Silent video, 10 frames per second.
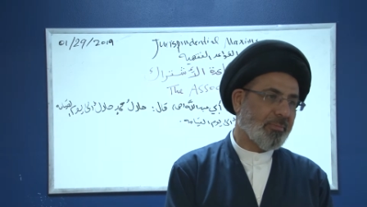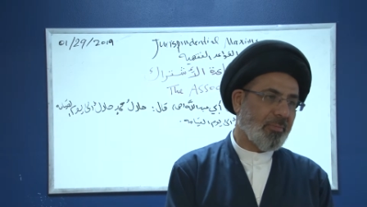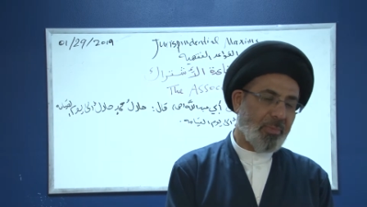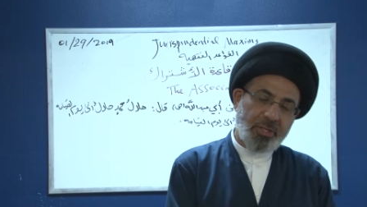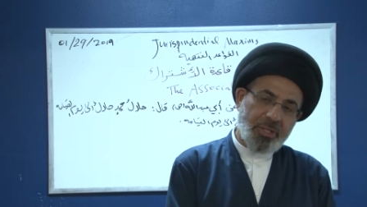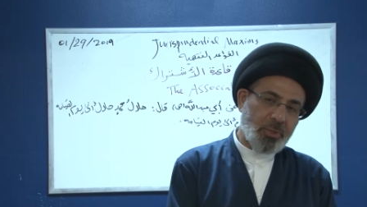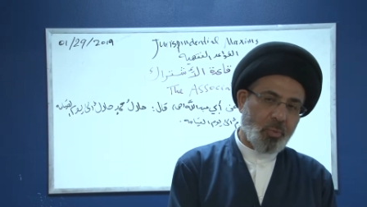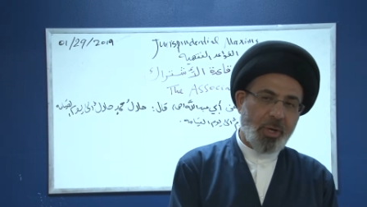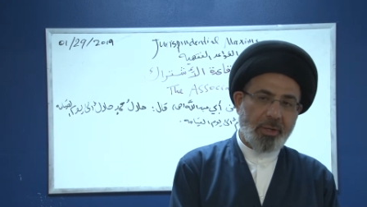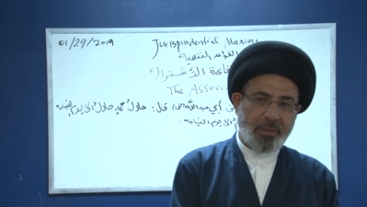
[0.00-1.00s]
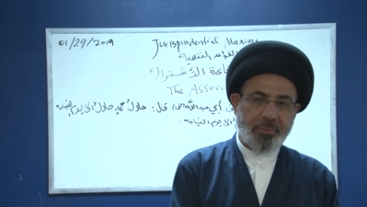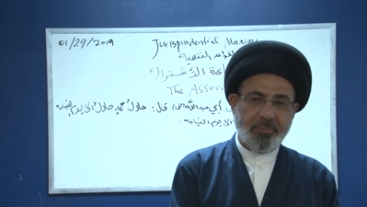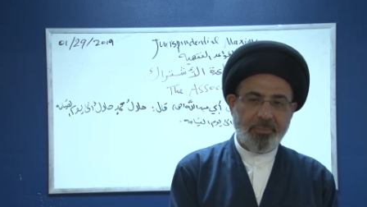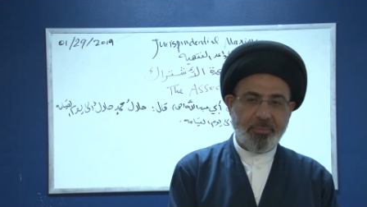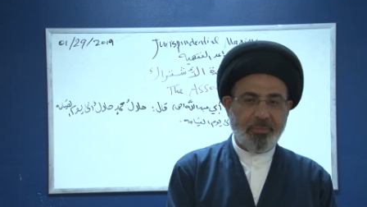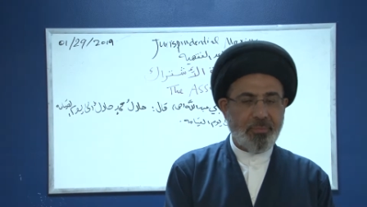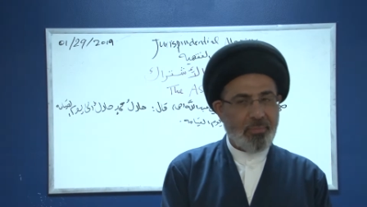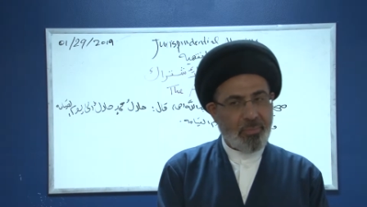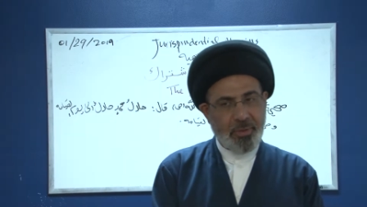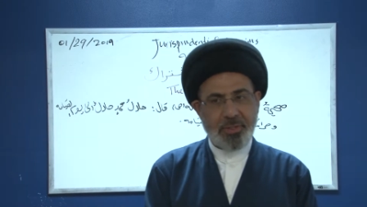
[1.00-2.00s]
This is one.
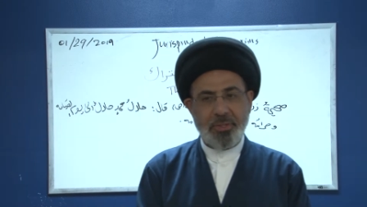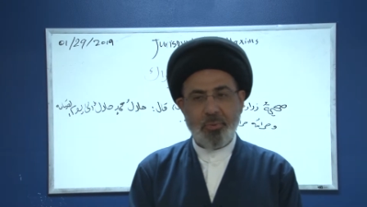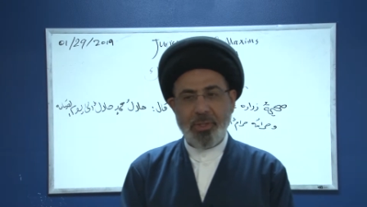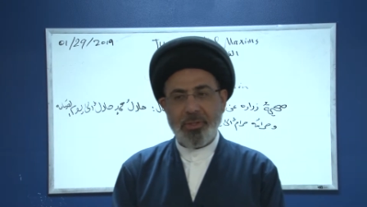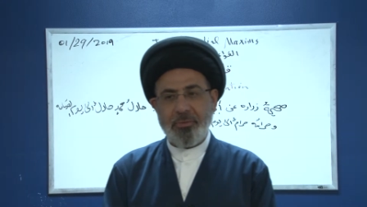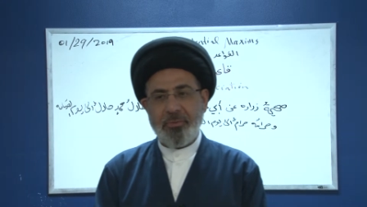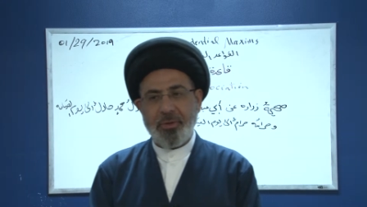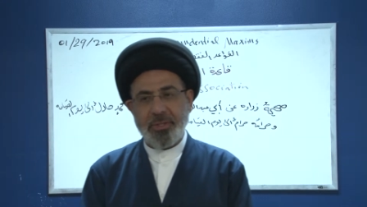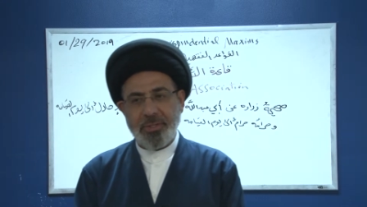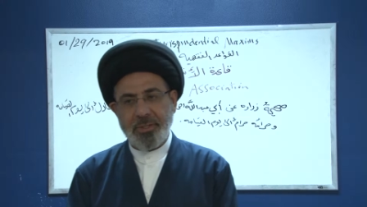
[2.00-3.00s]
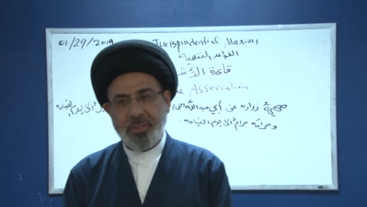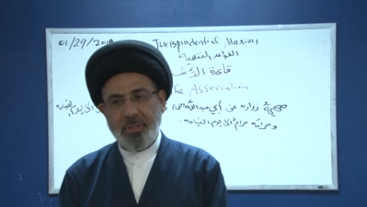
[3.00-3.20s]
This is one difference.